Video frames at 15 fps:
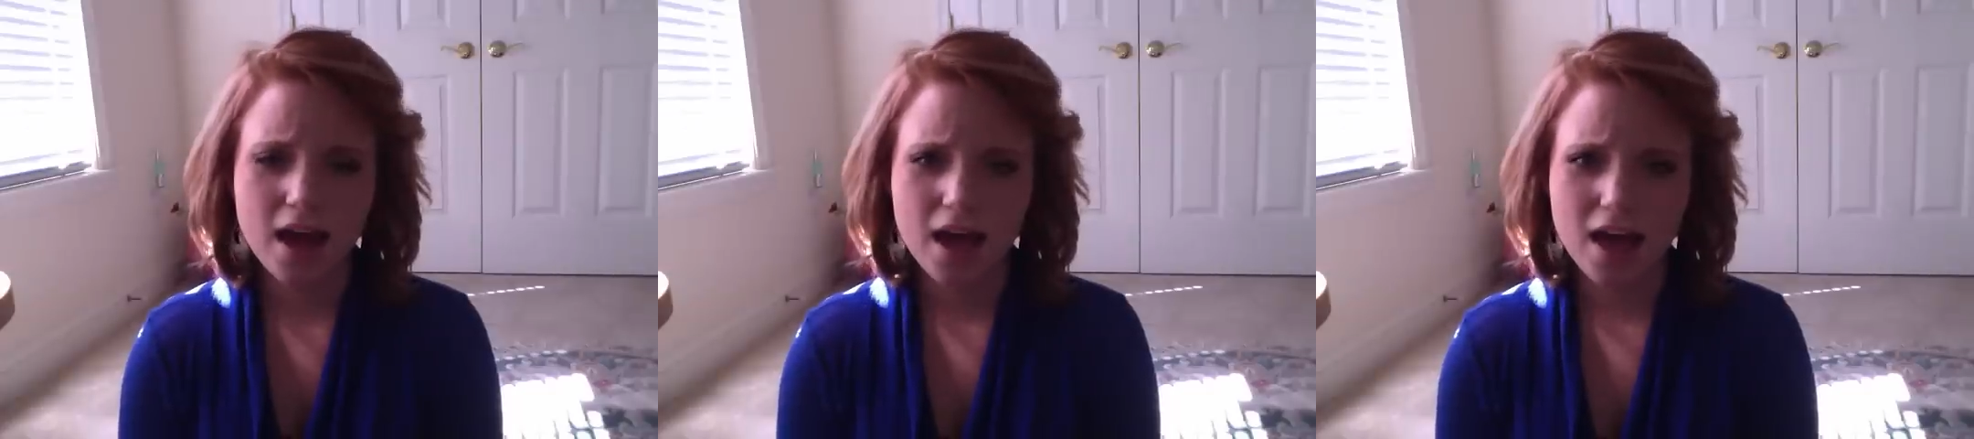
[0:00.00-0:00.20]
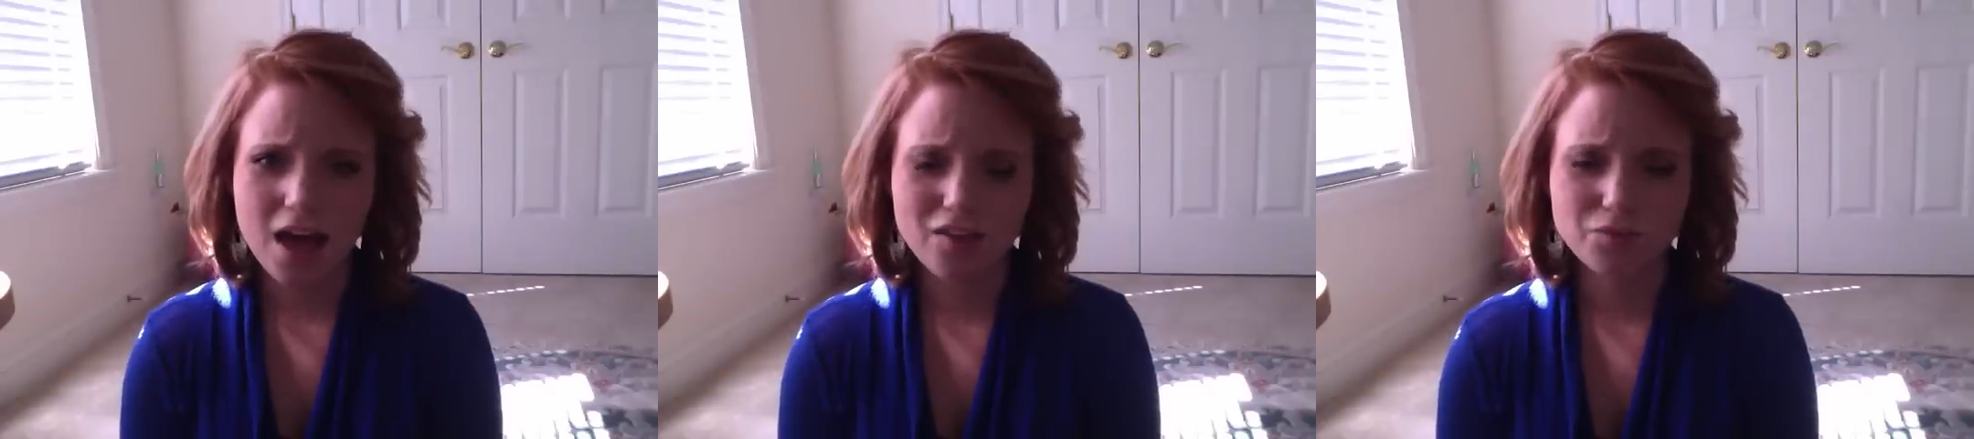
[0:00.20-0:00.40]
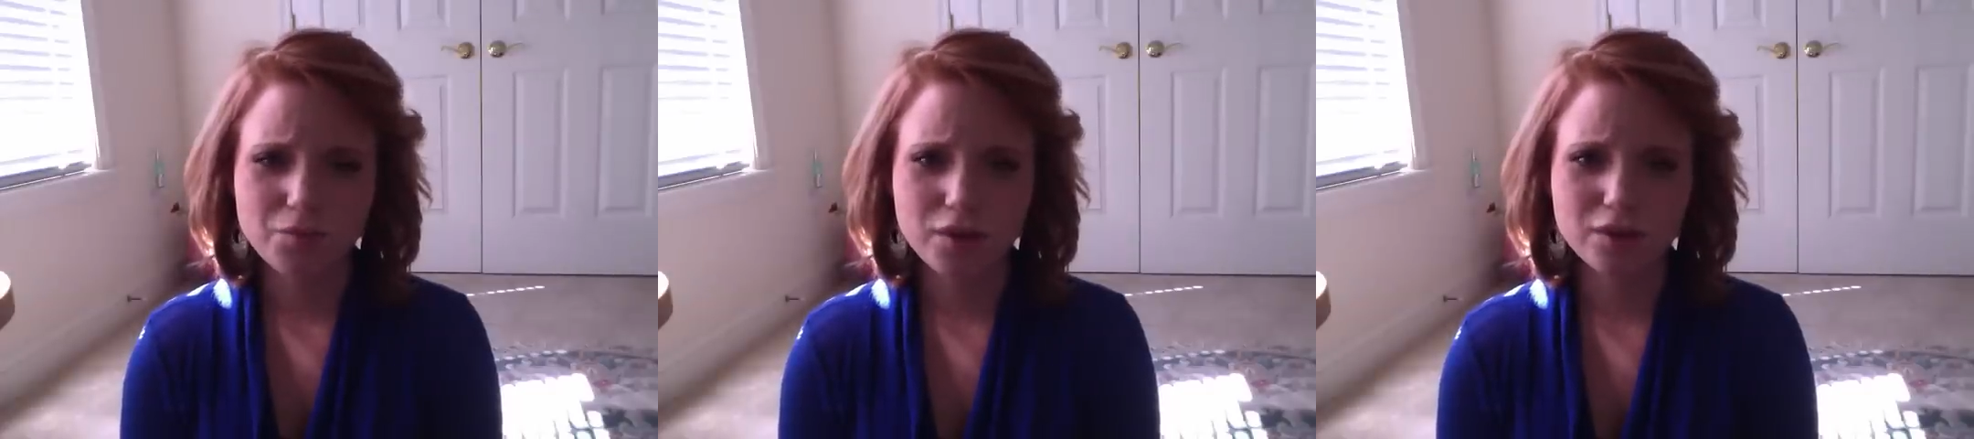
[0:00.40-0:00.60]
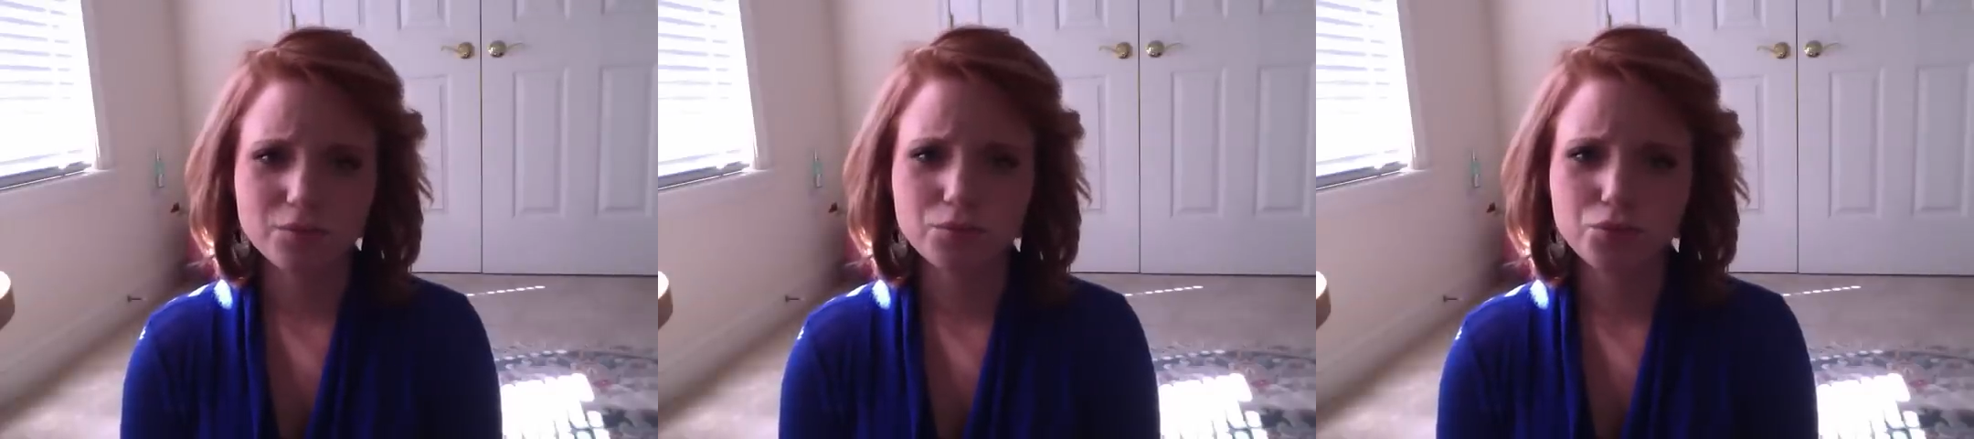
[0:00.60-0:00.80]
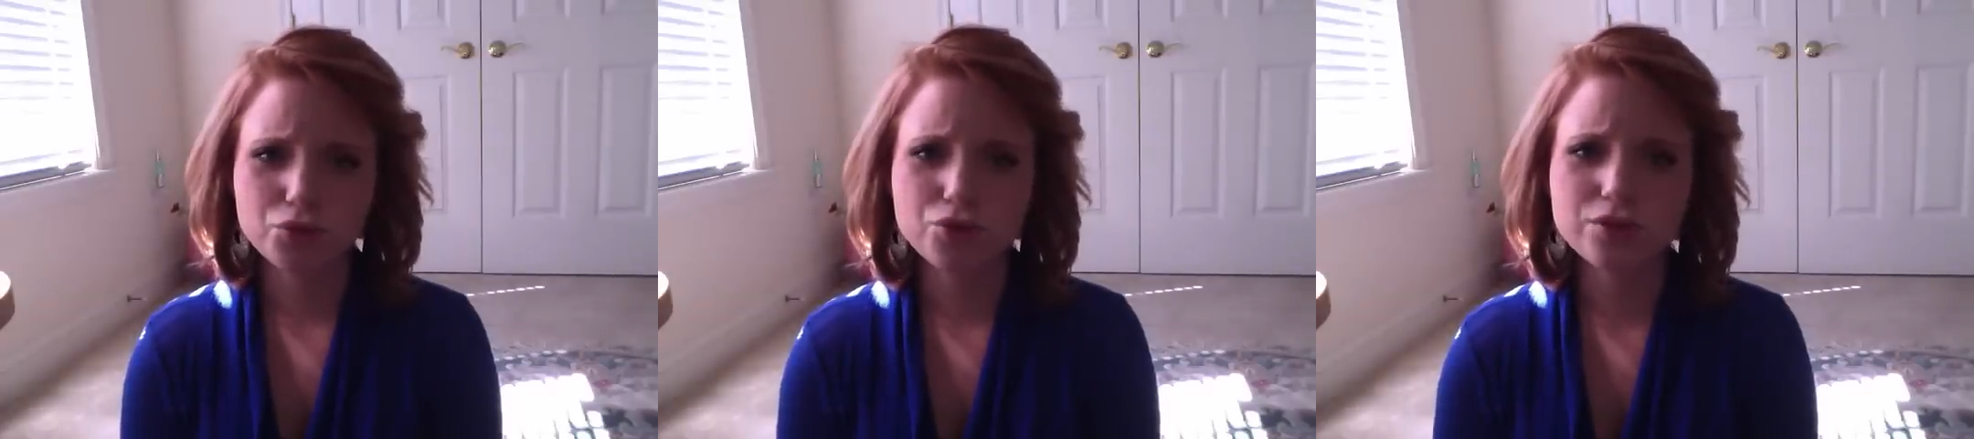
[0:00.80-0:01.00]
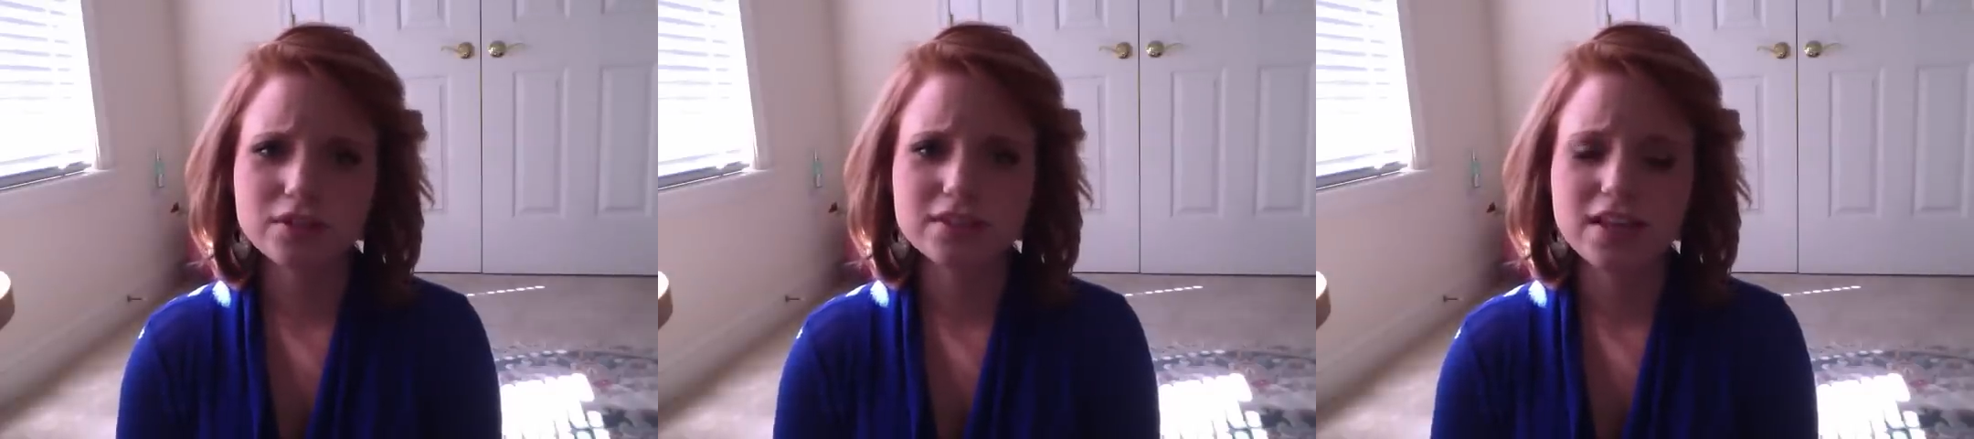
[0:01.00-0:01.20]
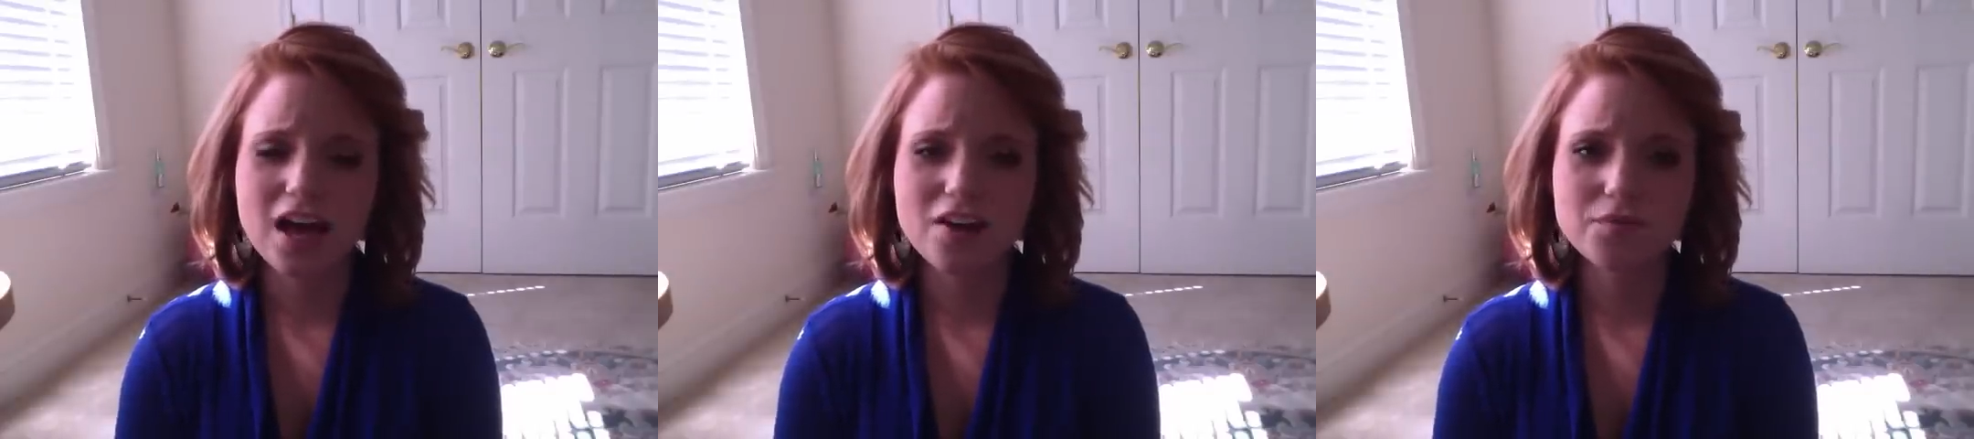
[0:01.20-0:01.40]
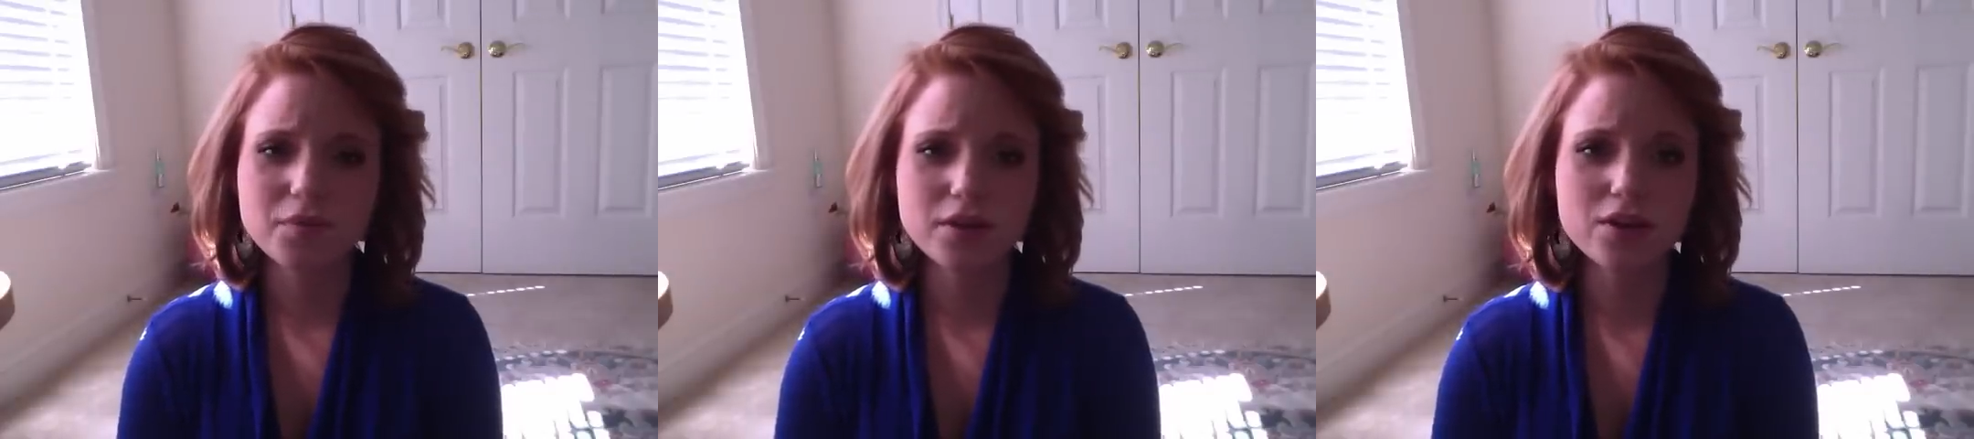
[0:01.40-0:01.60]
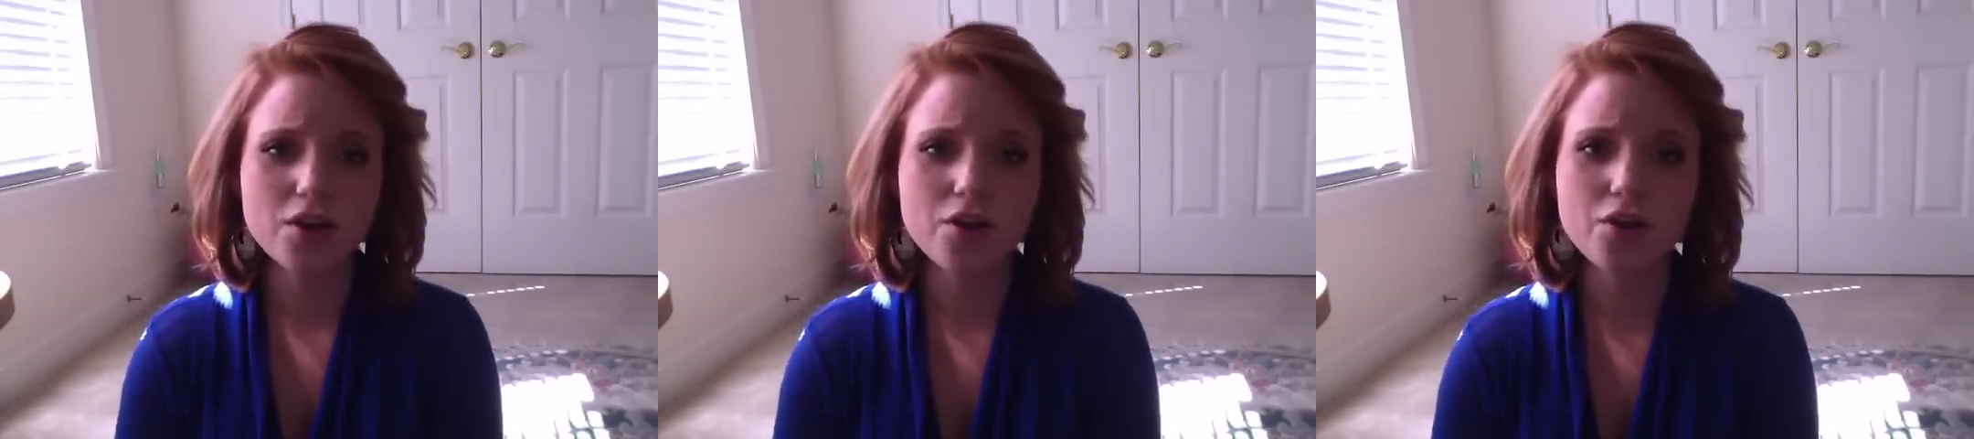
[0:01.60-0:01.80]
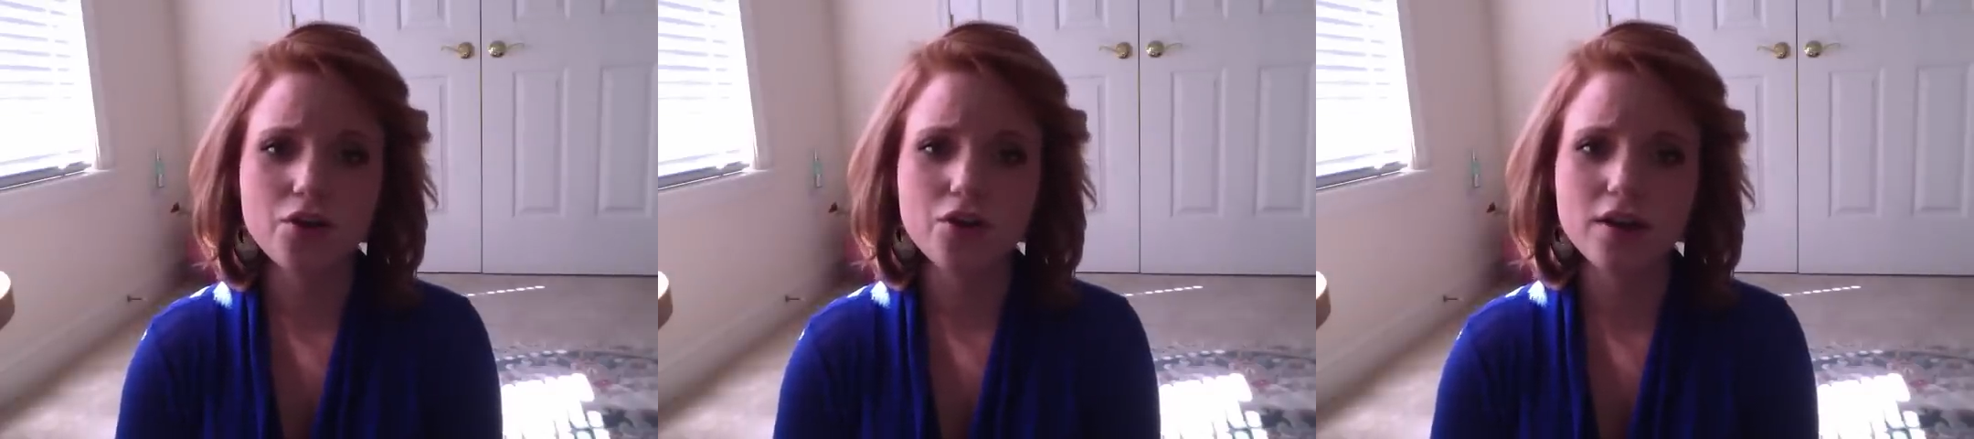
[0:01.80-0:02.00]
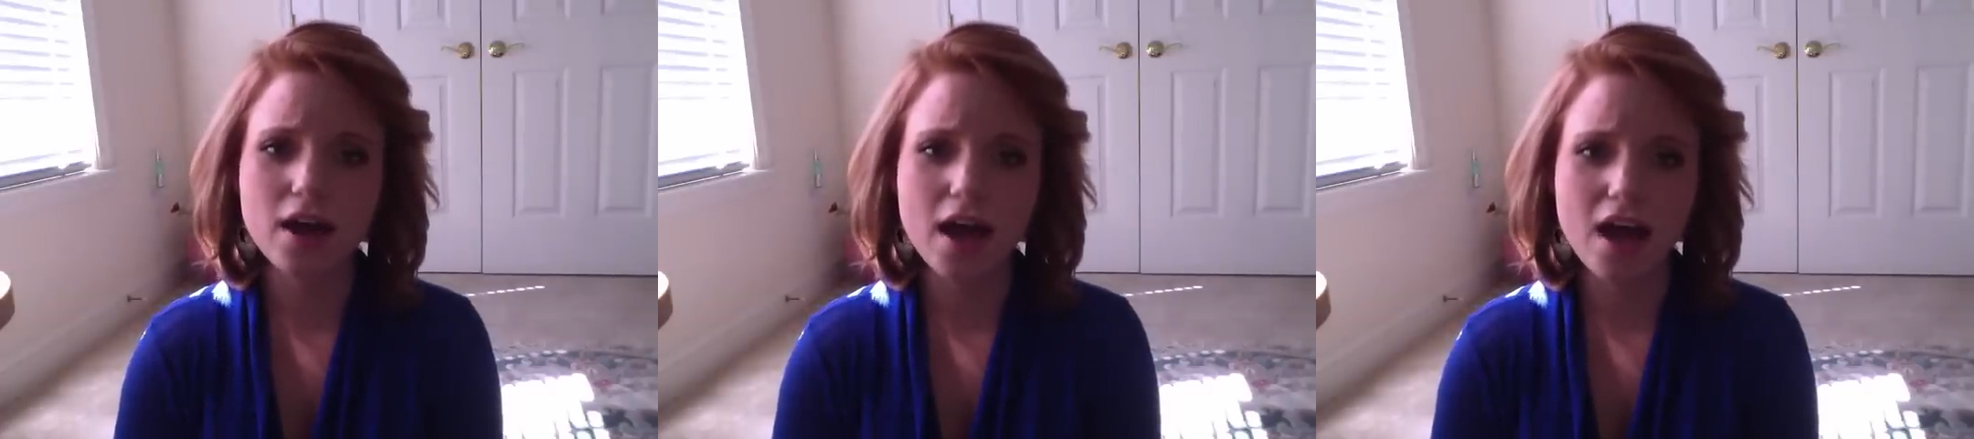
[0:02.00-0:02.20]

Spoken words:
I've been bruised, I've been hurt,